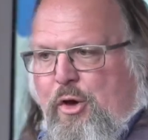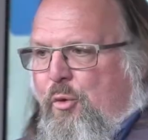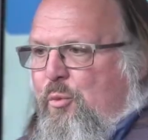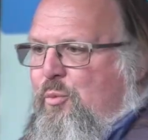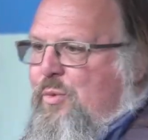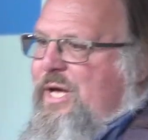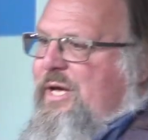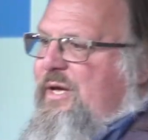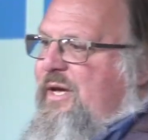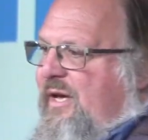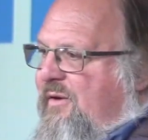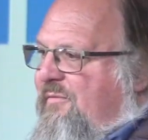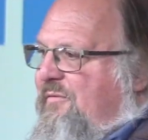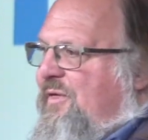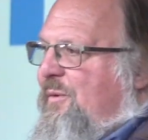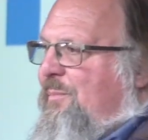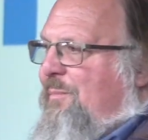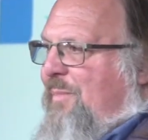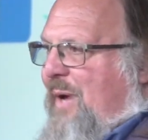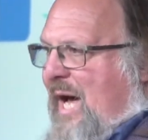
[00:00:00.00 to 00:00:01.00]
We give
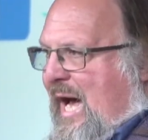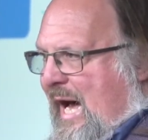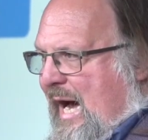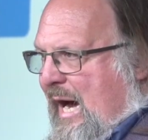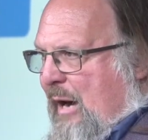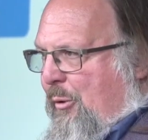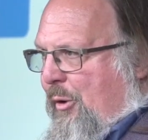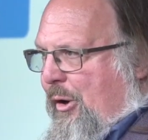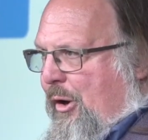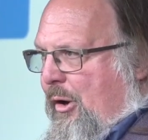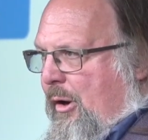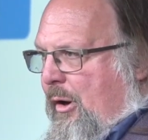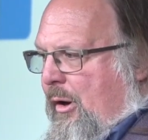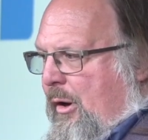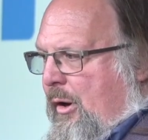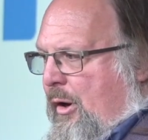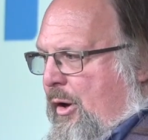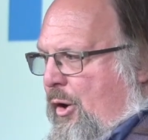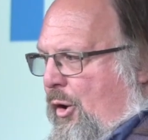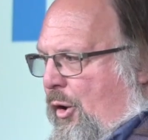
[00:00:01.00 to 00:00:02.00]
them power
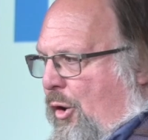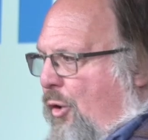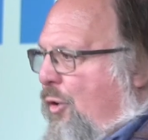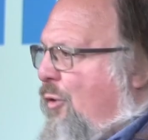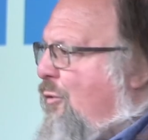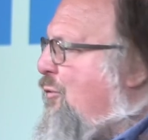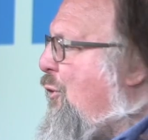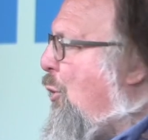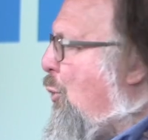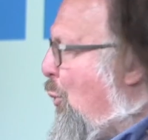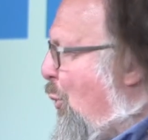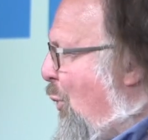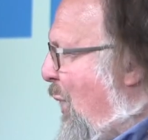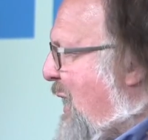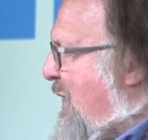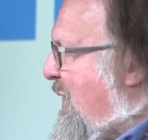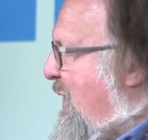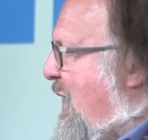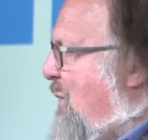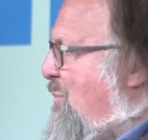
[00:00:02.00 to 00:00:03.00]
over
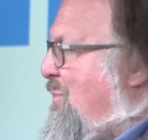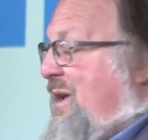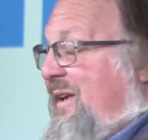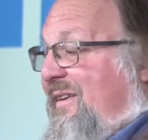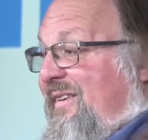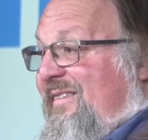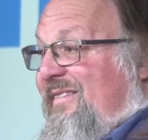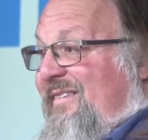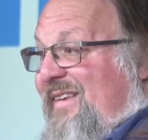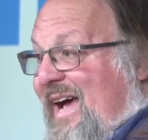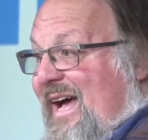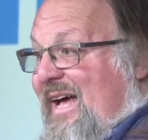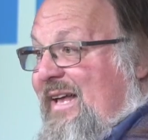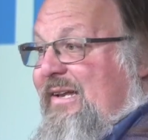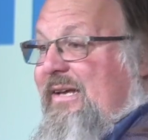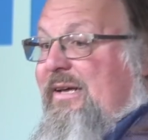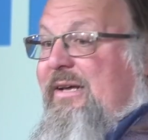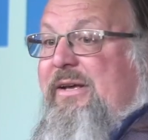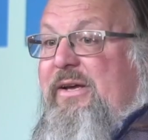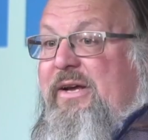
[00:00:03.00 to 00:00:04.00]
what can be
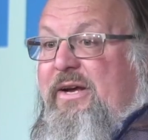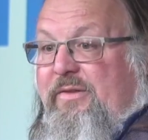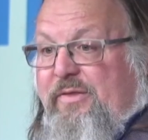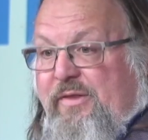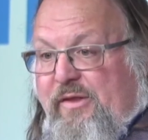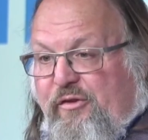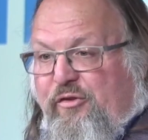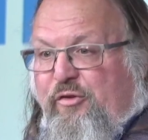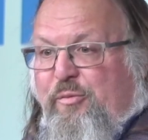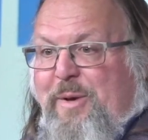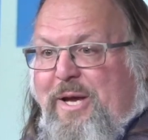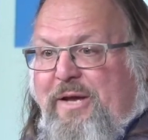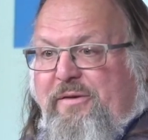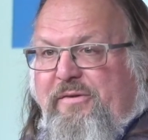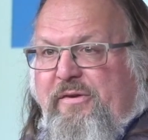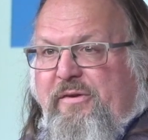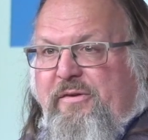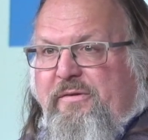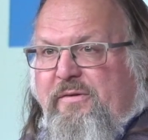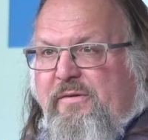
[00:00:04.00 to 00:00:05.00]
said in these
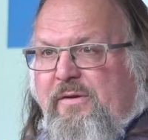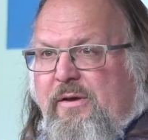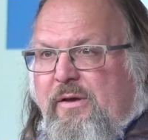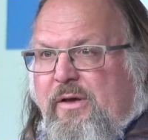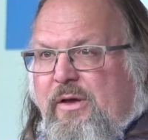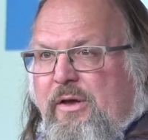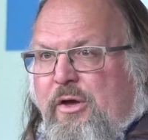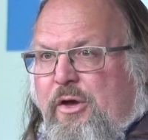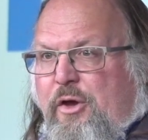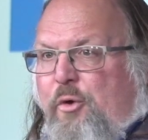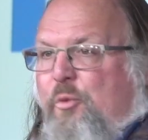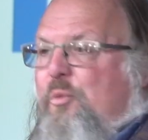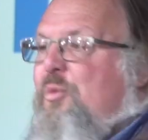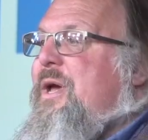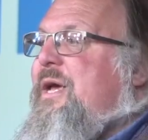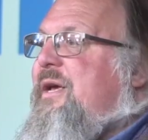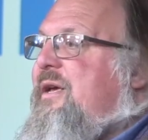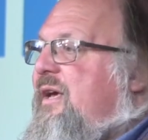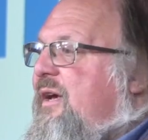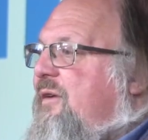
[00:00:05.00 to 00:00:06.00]
spaces.
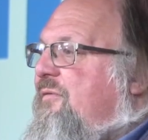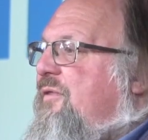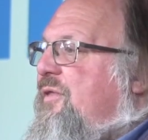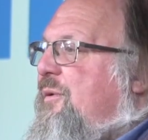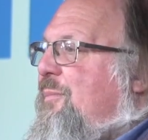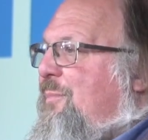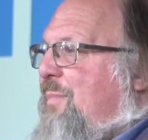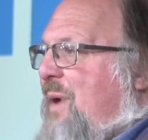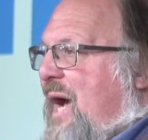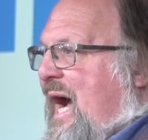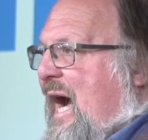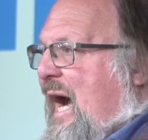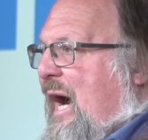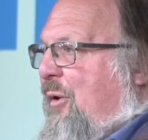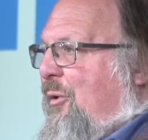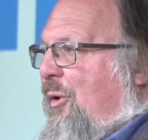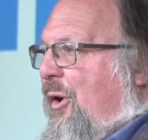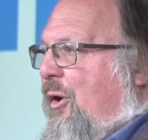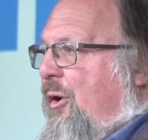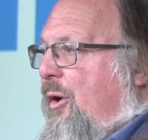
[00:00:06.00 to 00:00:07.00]
We give them
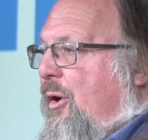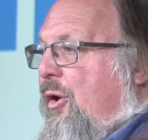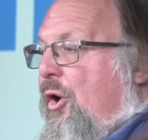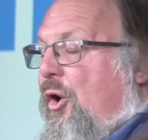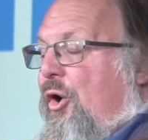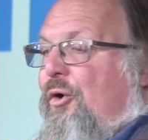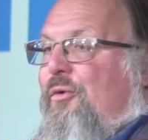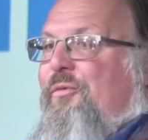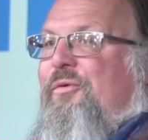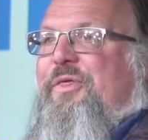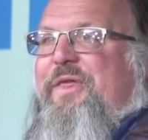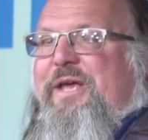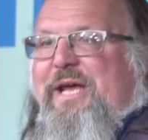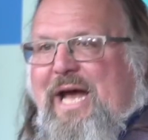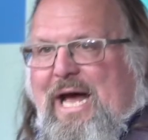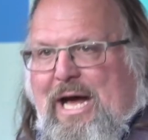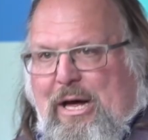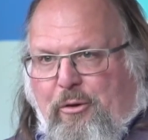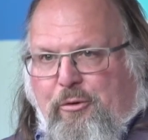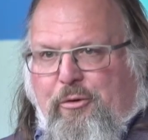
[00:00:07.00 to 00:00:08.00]
power over the
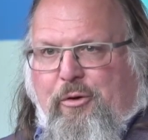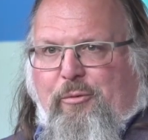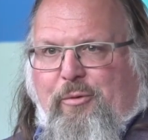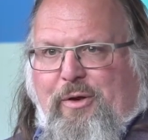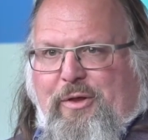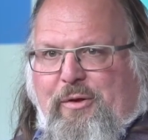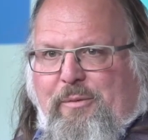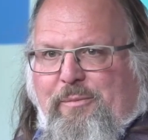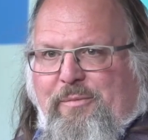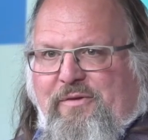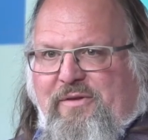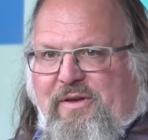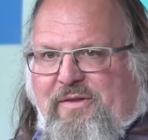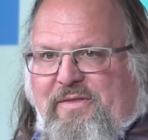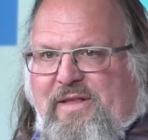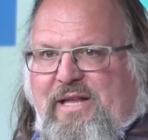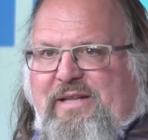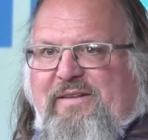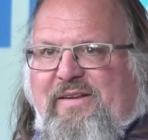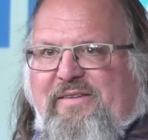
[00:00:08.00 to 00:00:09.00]
algorithms
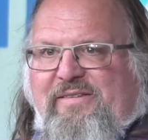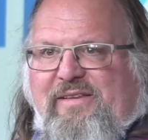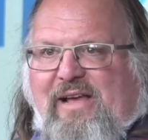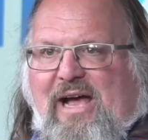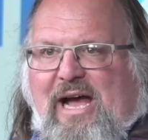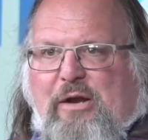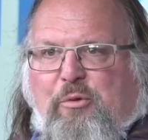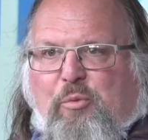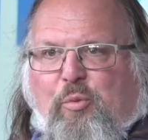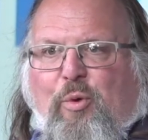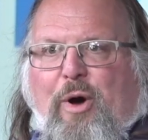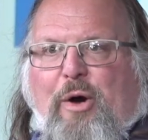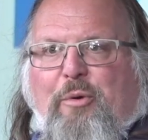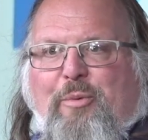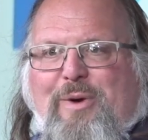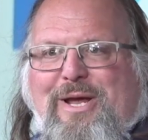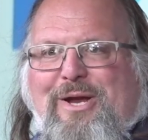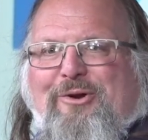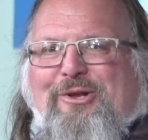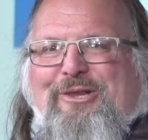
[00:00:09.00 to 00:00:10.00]
that decide what
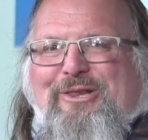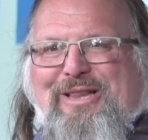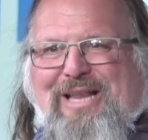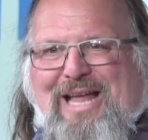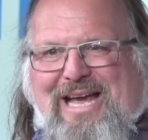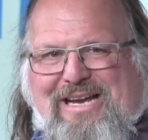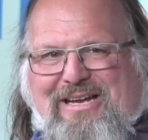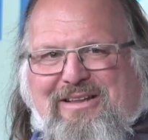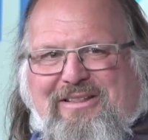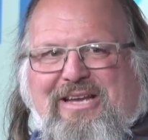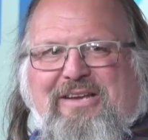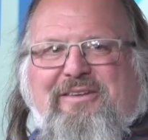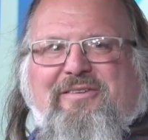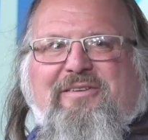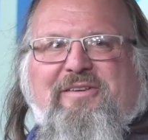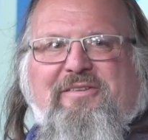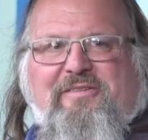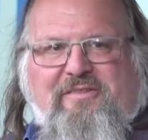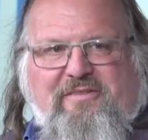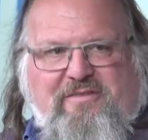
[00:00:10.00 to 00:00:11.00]
we are likely
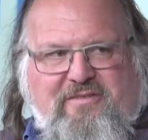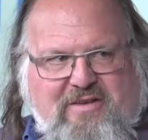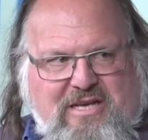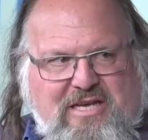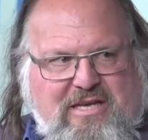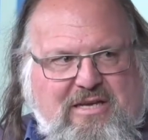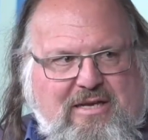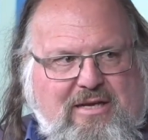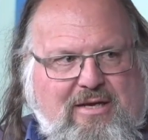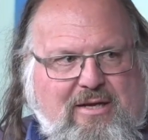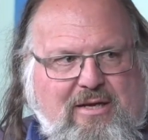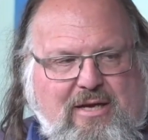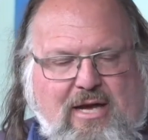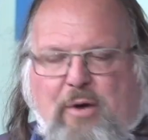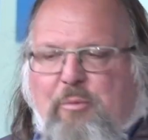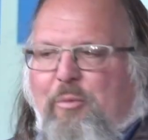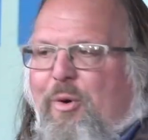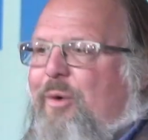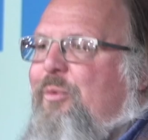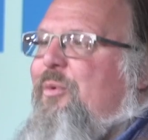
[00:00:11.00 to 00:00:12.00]
to see
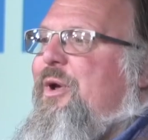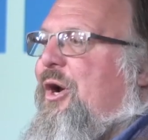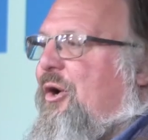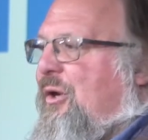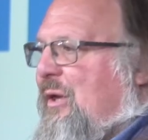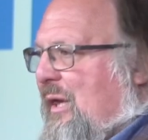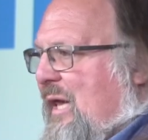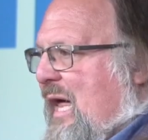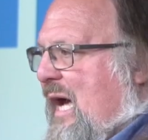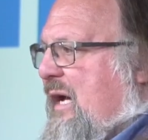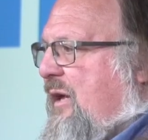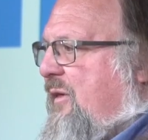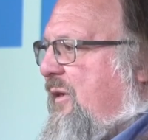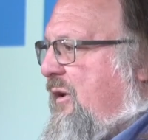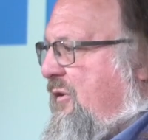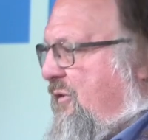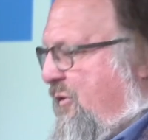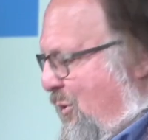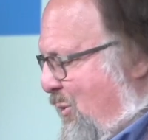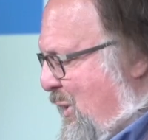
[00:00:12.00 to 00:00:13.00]
and what we are likely
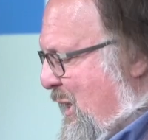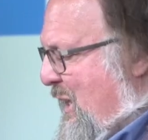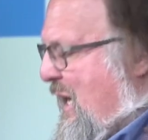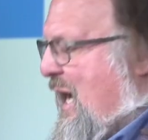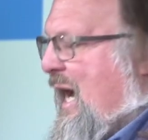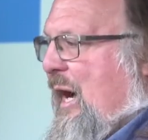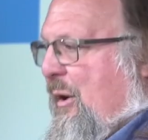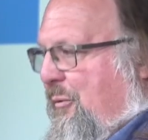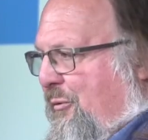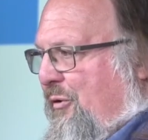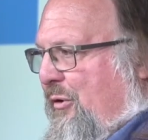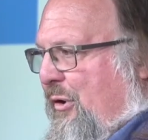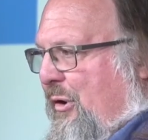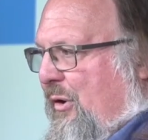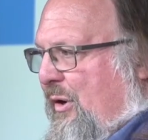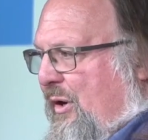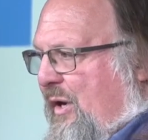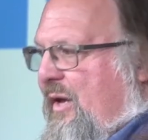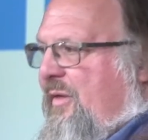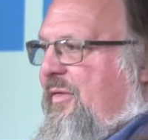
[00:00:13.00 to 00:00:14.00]
to encounter
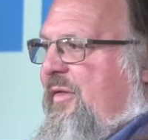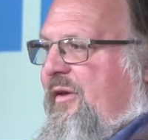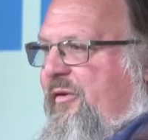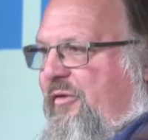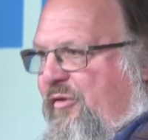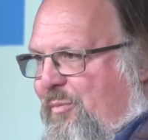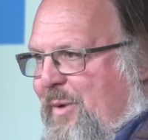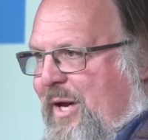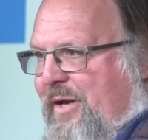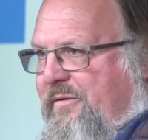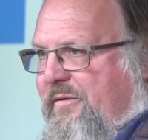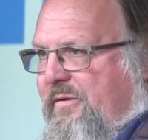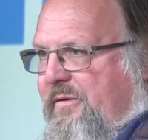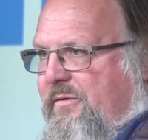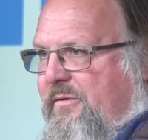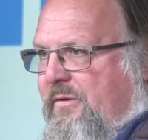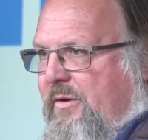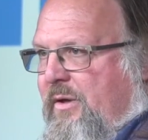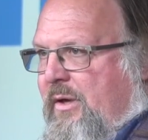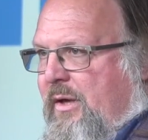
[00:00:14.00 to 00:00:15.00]
in these
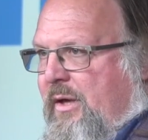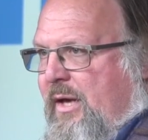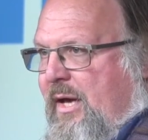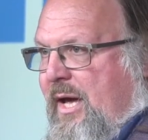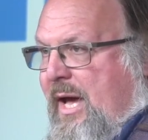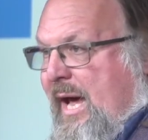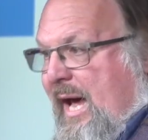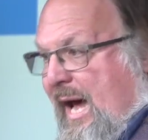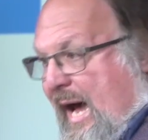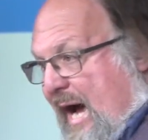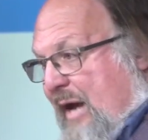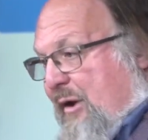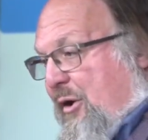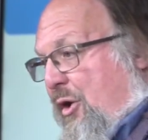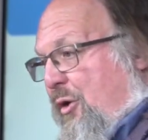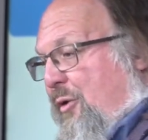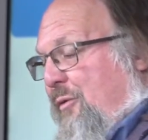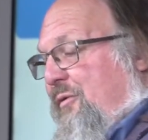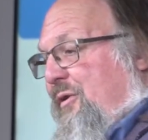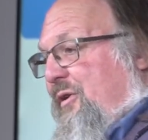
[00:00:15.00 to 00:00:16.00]
spaces. And
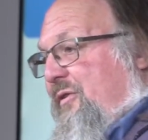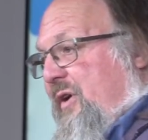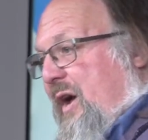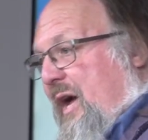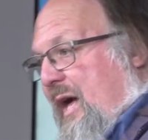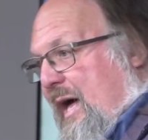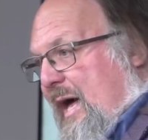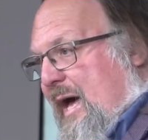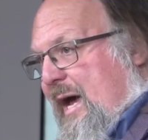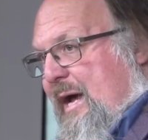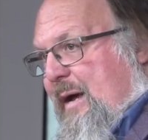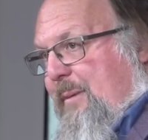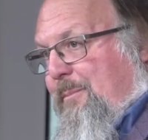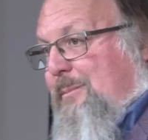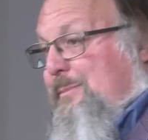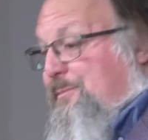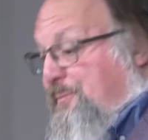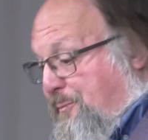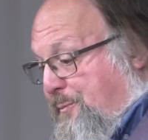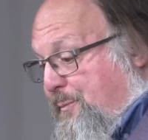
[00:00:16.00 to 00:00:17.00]
over time,
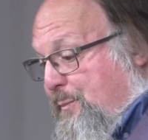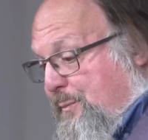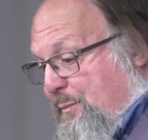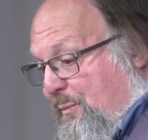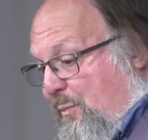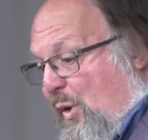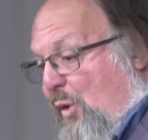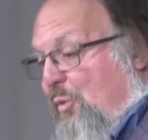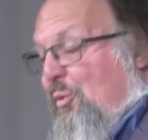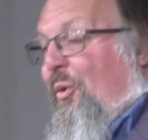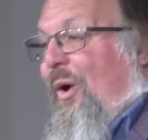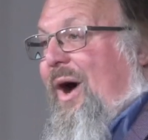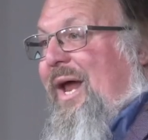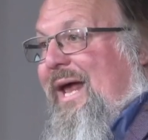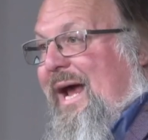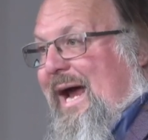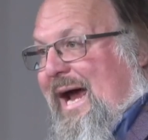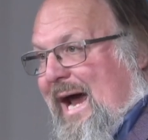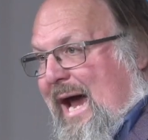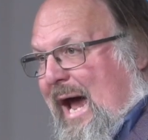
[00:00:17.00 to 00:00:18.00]
what
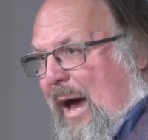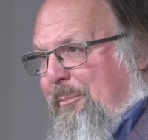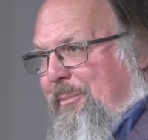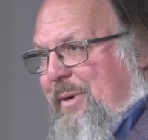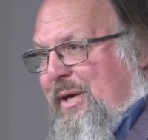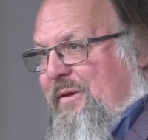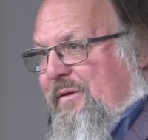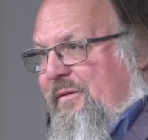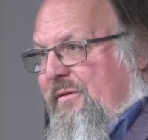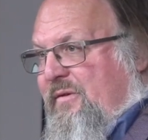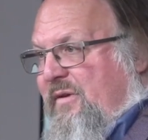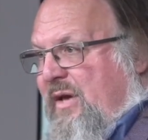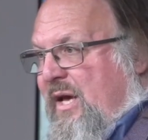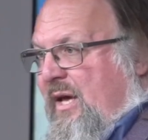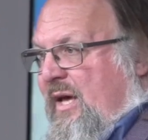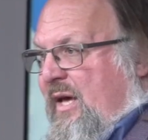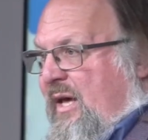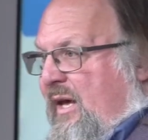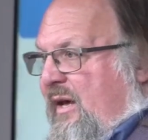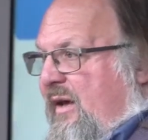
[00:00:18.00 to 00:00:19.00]
happens
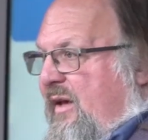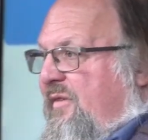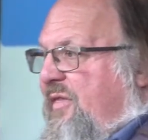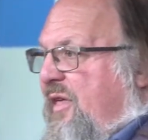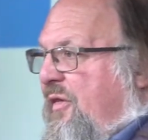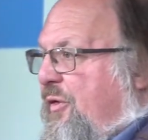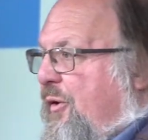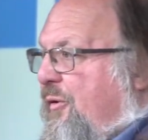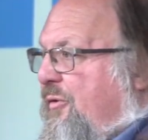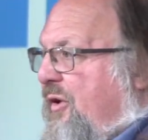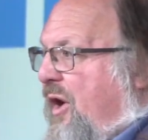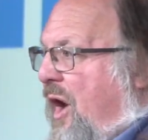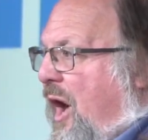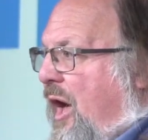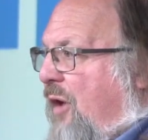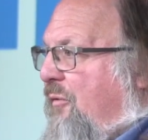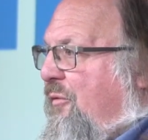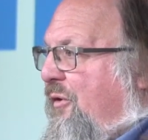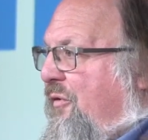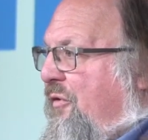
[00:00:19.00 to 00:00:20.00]
is that those
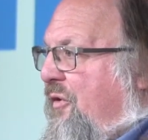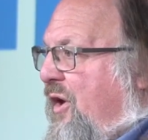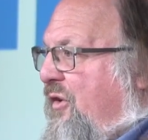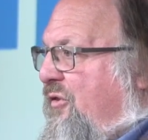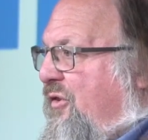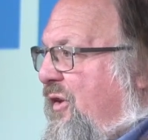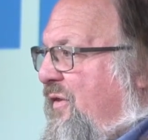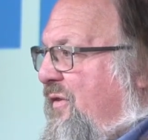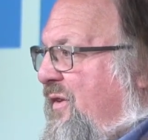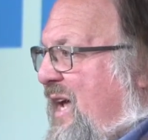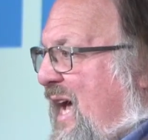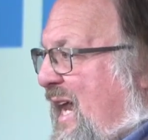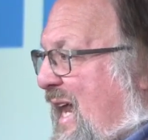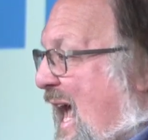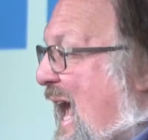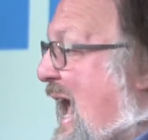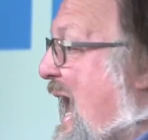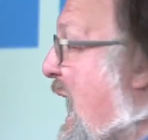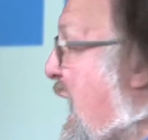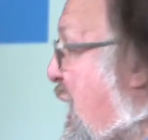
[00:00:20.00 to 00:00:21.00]
conversations
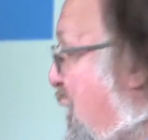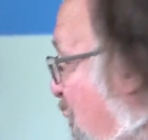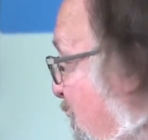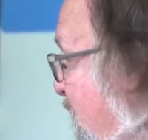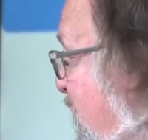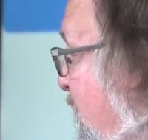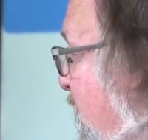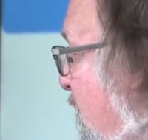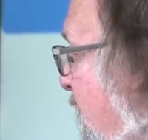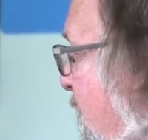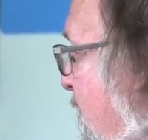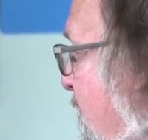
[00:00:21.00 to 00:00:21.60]
get angrier,